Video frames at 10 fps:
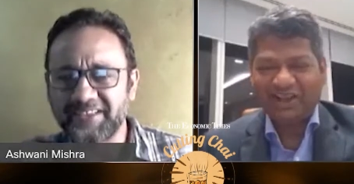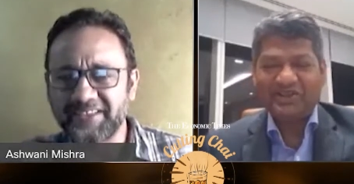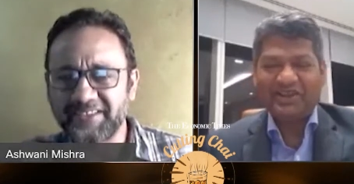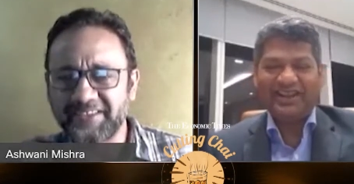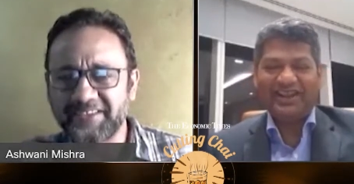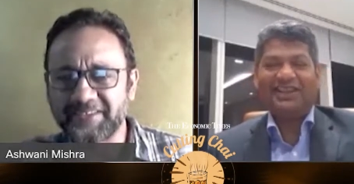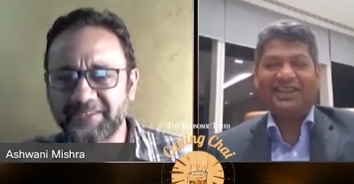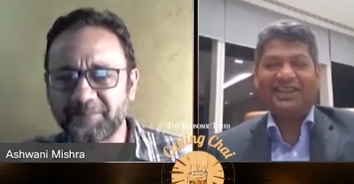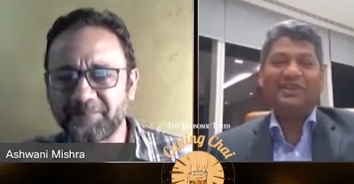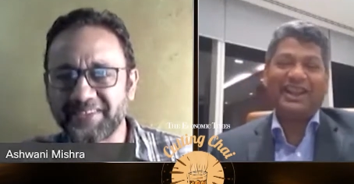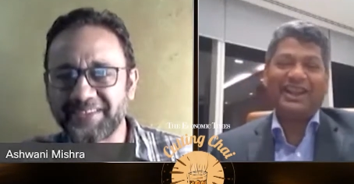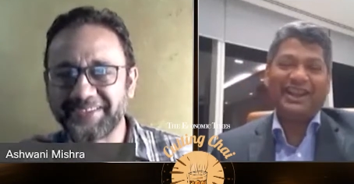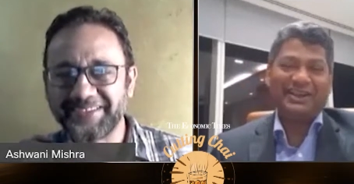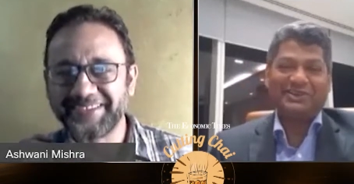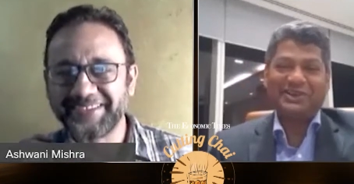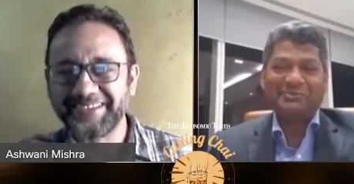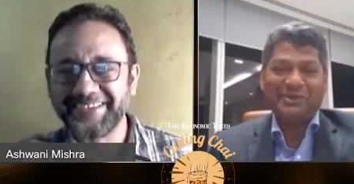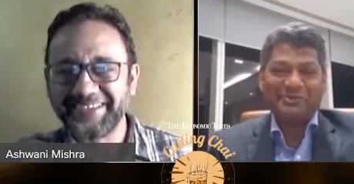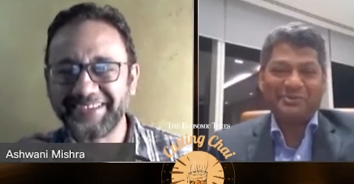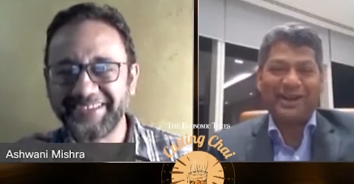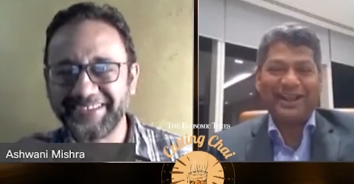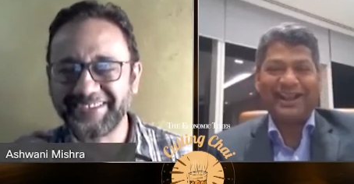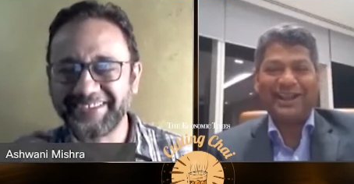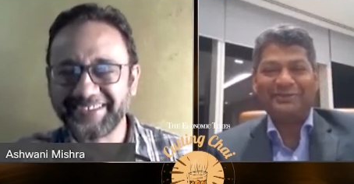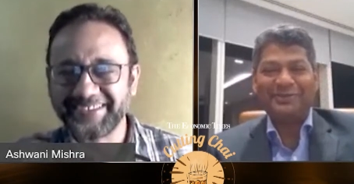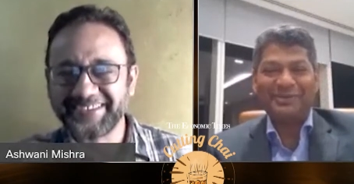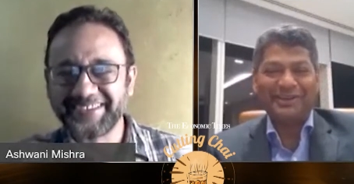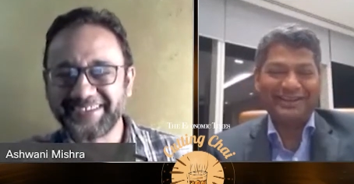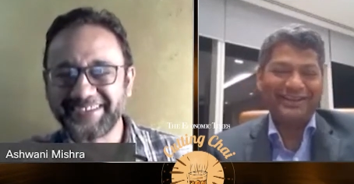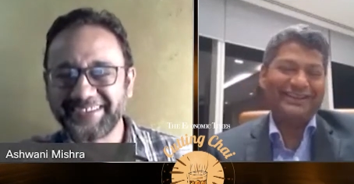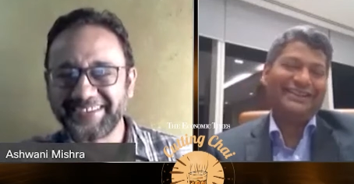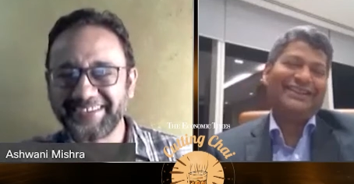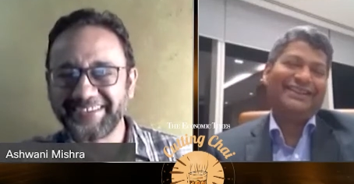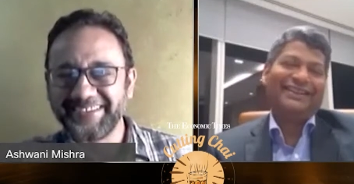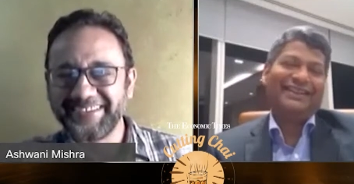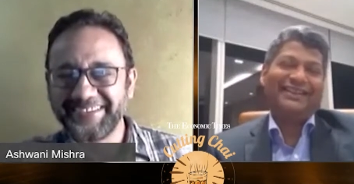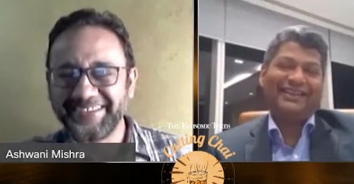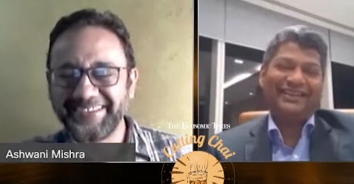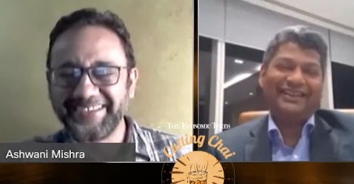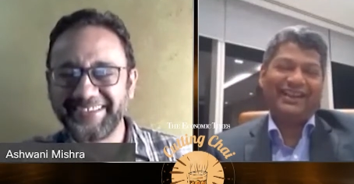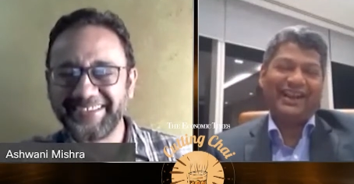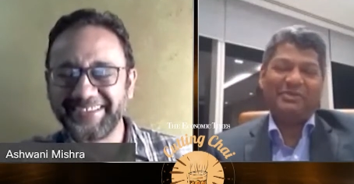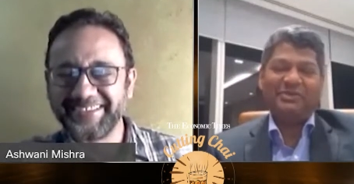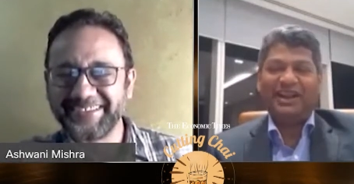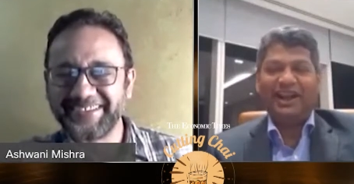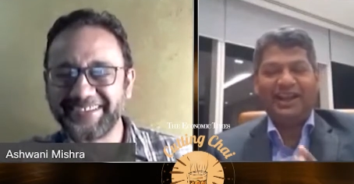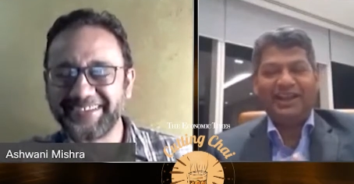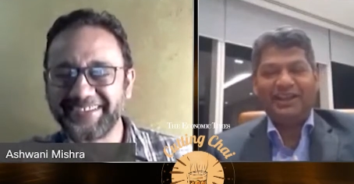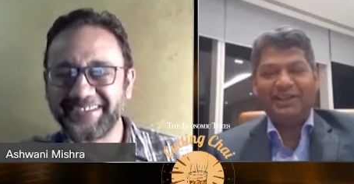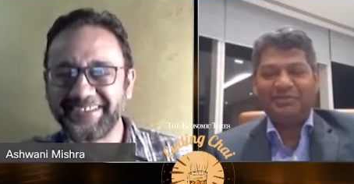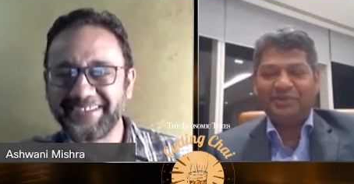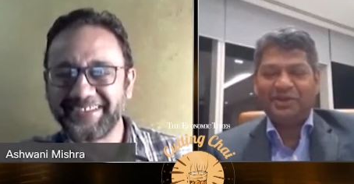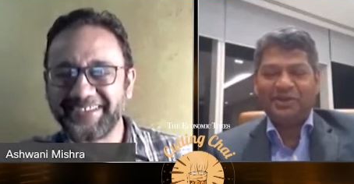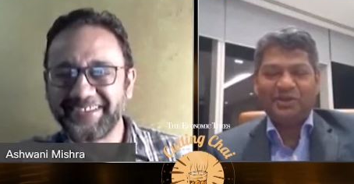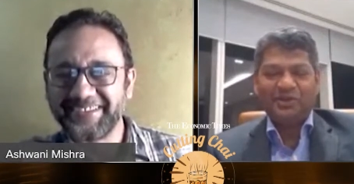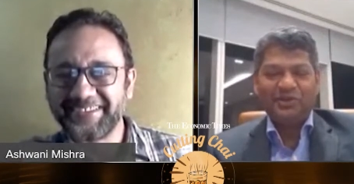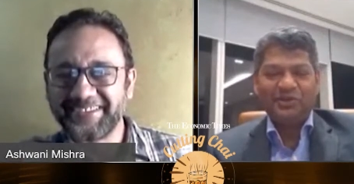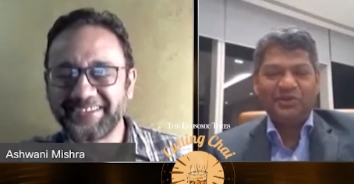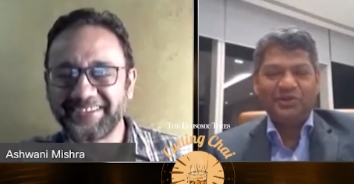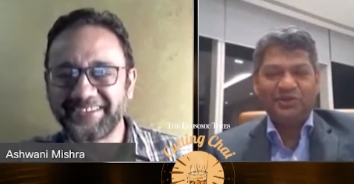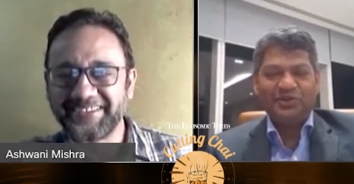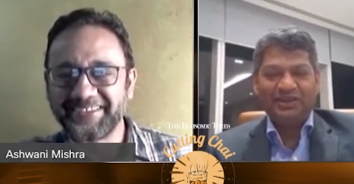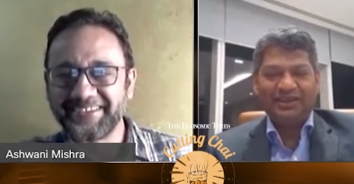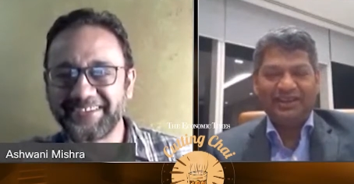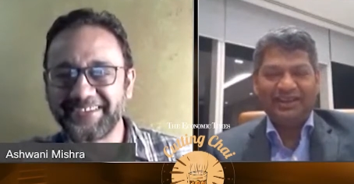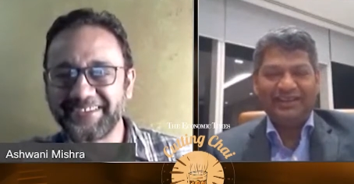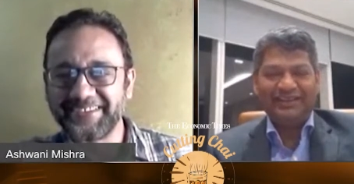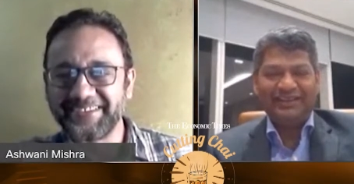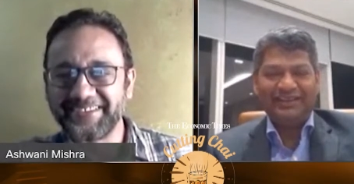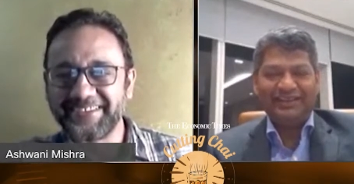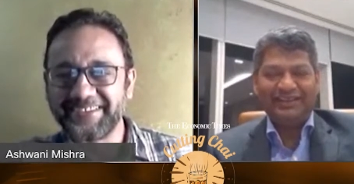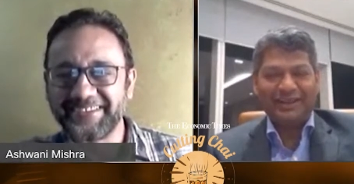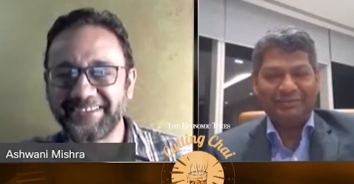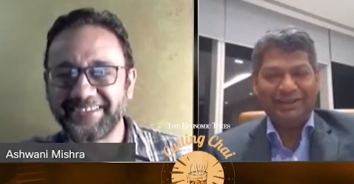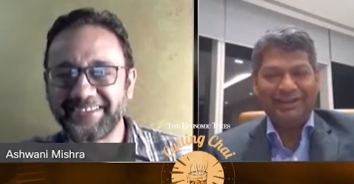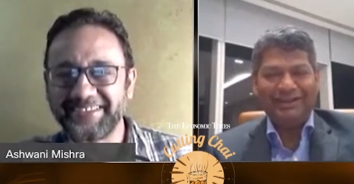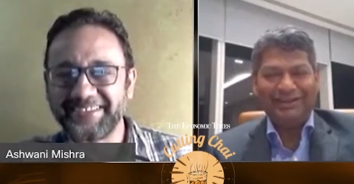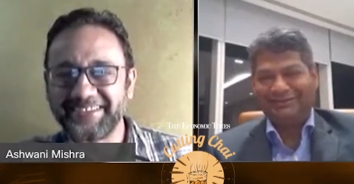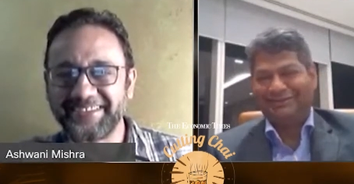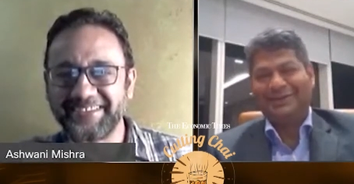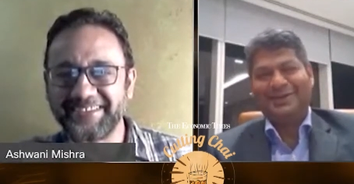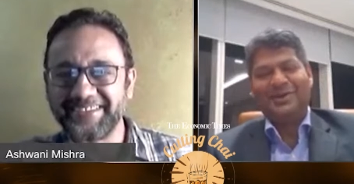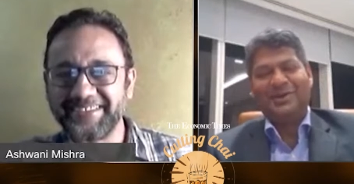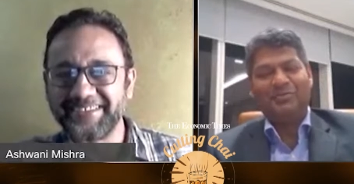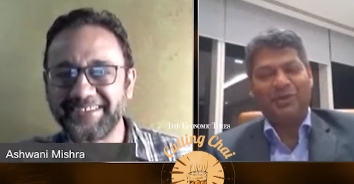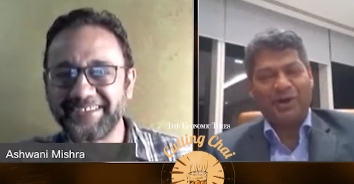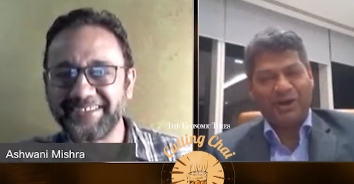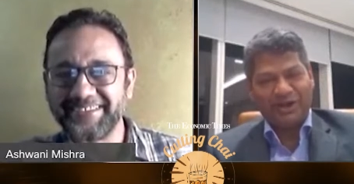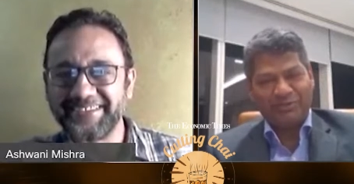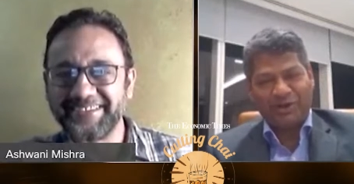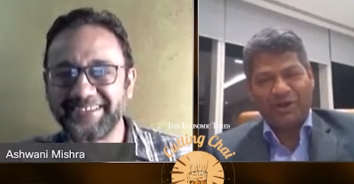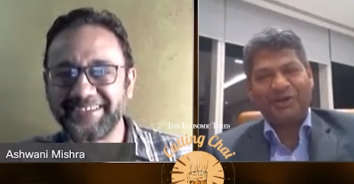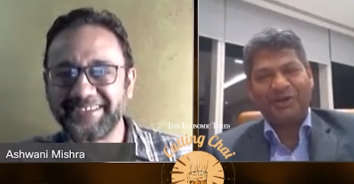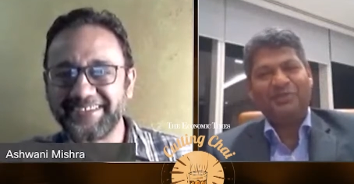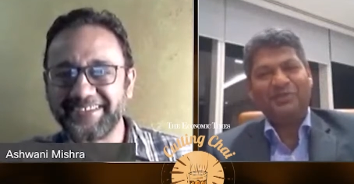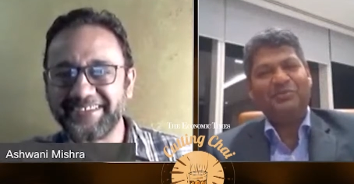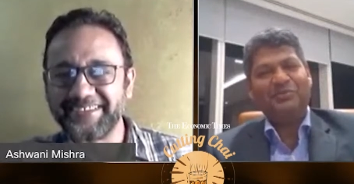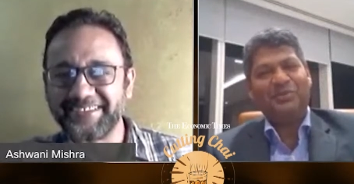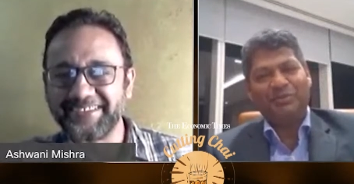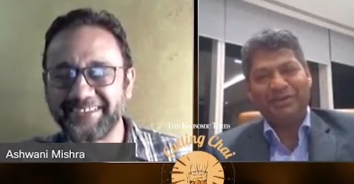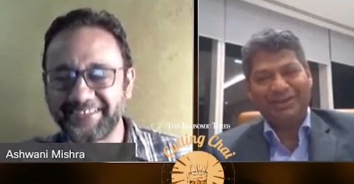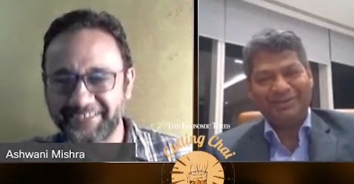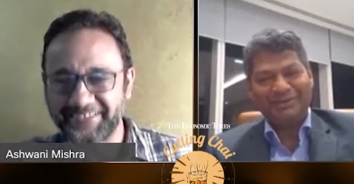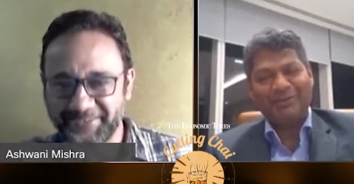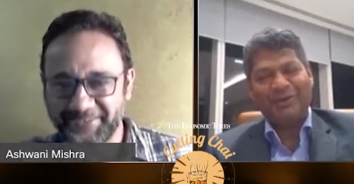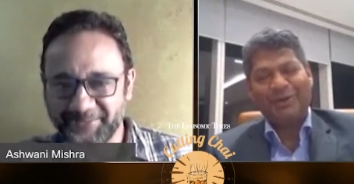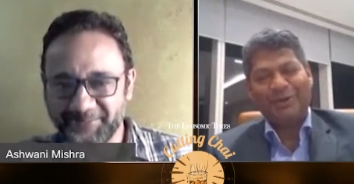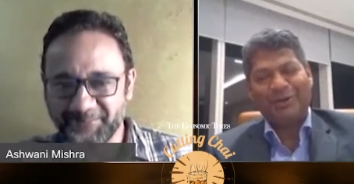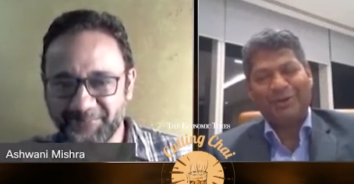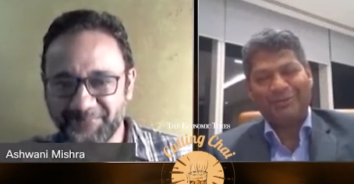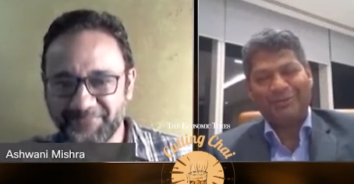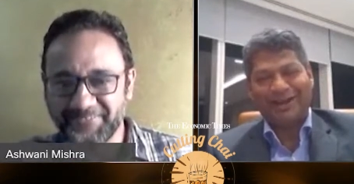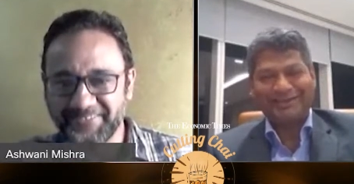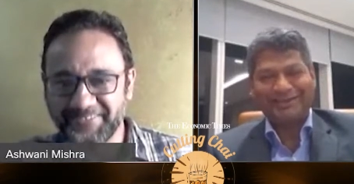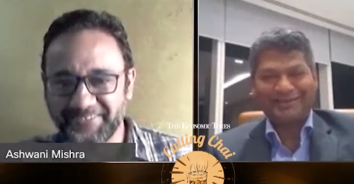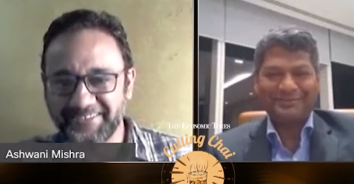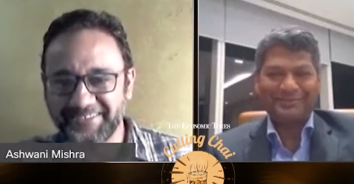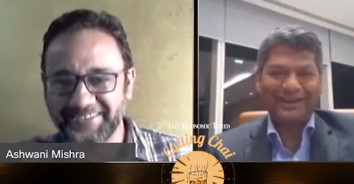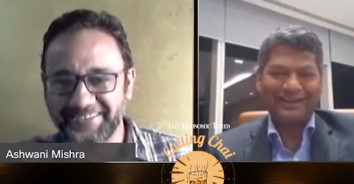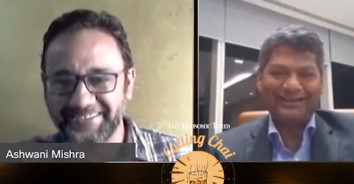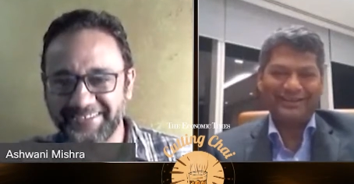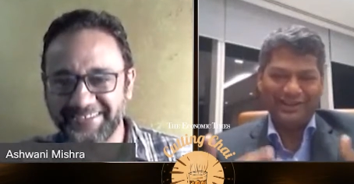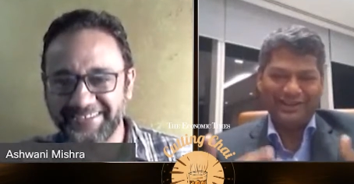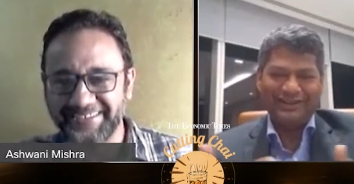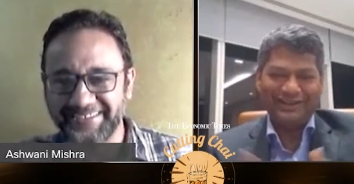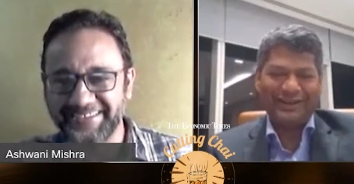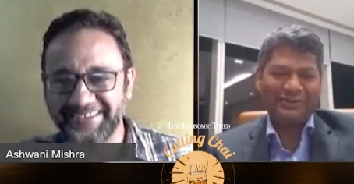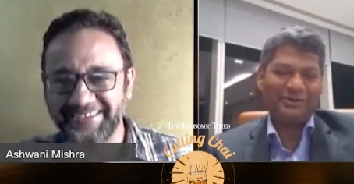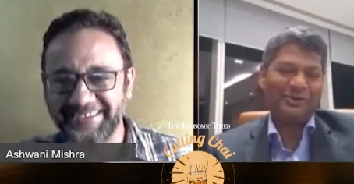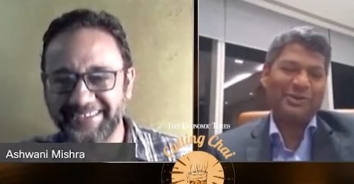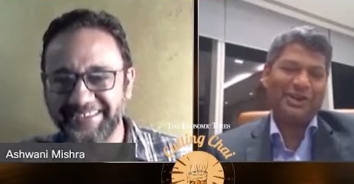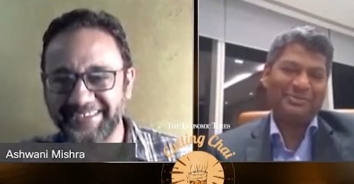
Speaker 1: Actually, nothing very interesting about my life in particular. Uh, I am a guy who is a Tamilian born and brought up in Bombay, so I'm more of a Maharashtrian by the way I've grown up.